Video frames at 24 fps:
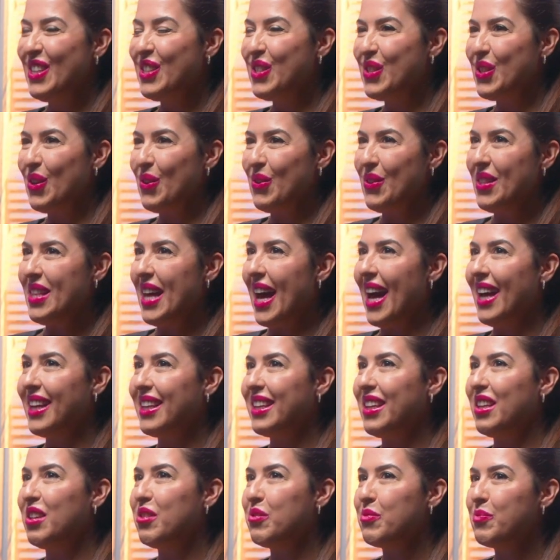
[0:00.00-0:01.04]
so that
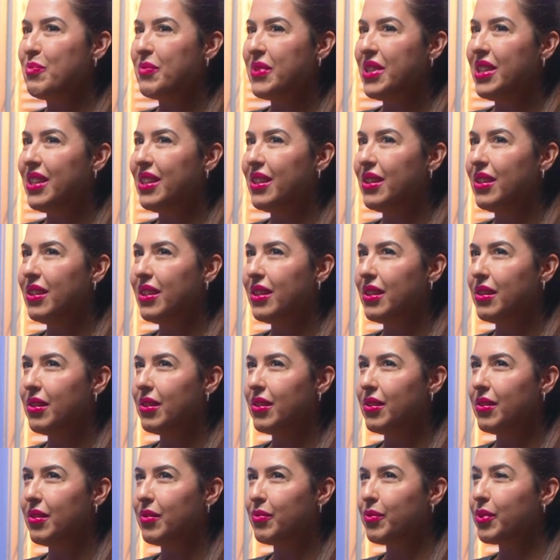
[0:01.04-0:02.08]
gave me
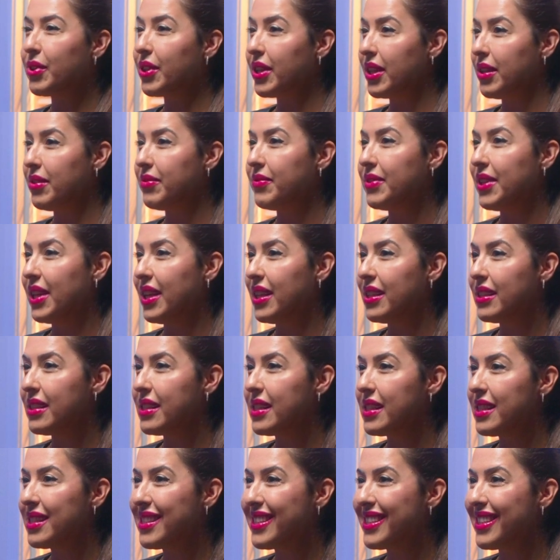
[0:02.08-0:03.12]

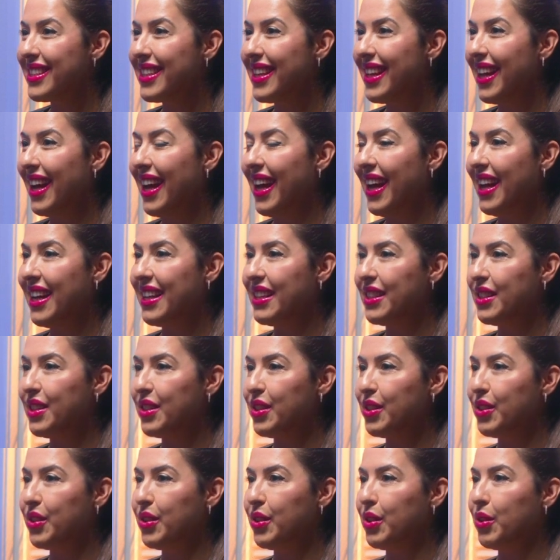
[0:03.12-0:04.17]
forgiveness. Mm.
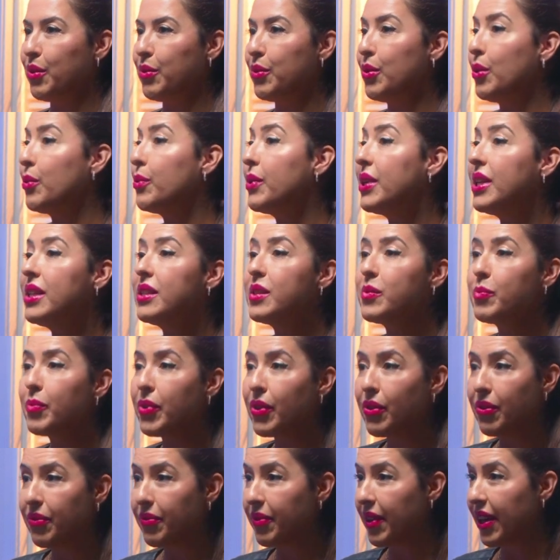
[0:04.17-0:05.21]
And you know, no one is
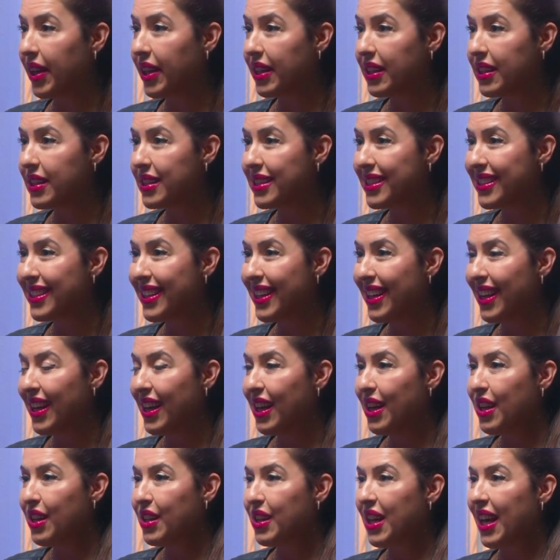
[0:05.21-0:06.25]
perfect. Right.
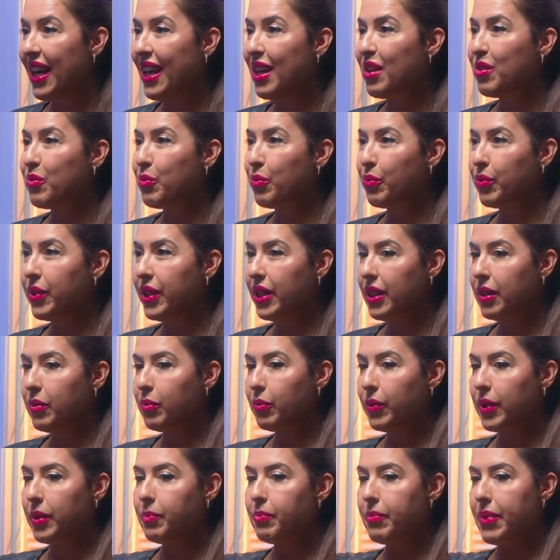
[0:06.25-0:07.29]
And we
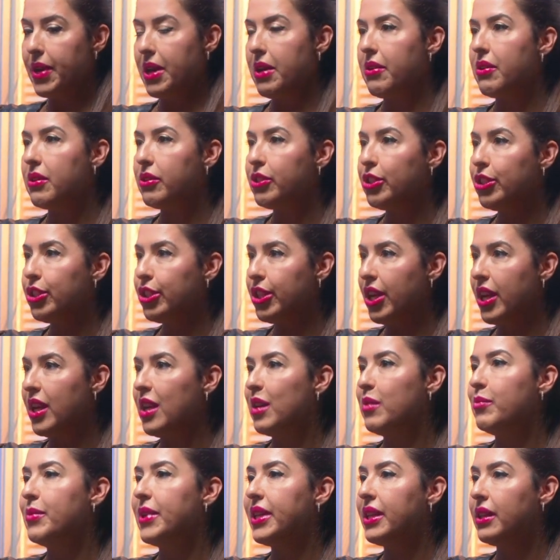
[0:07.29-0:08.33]
we bear
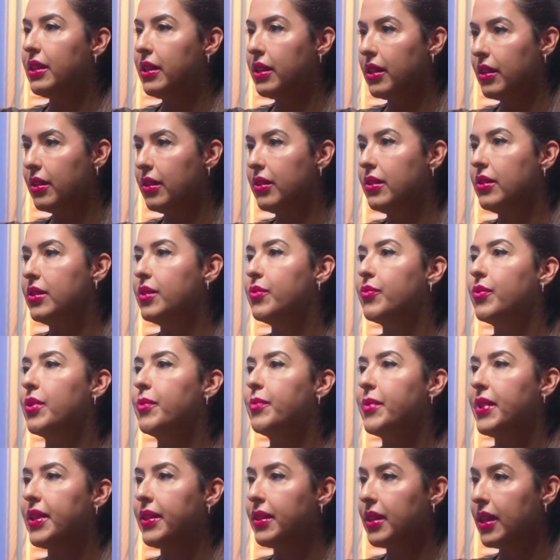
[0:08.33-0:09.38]
shame and guilt
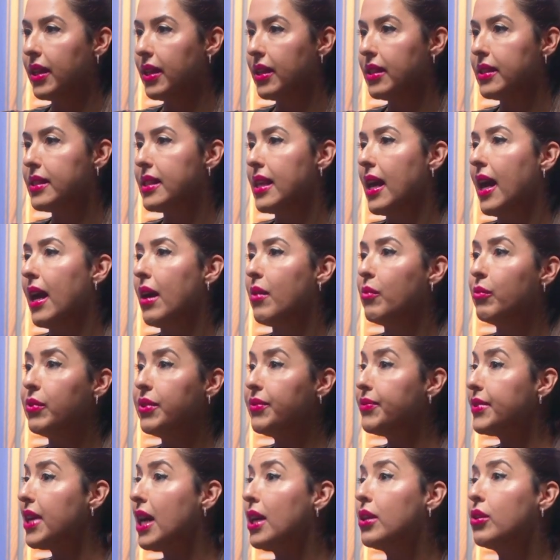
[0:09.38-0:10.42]
from the things that
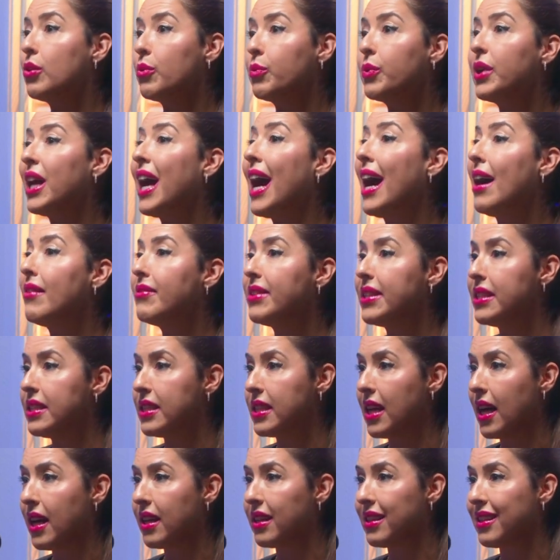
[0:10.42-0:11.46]
we've done or we haven't
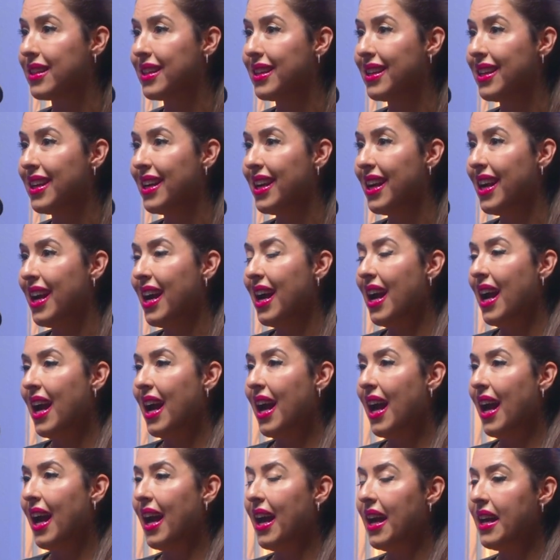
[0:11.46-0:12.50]
done. Yes.
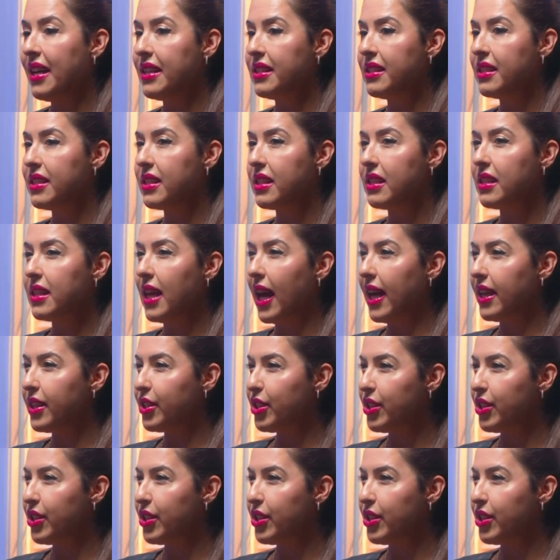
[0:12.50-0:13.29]
And that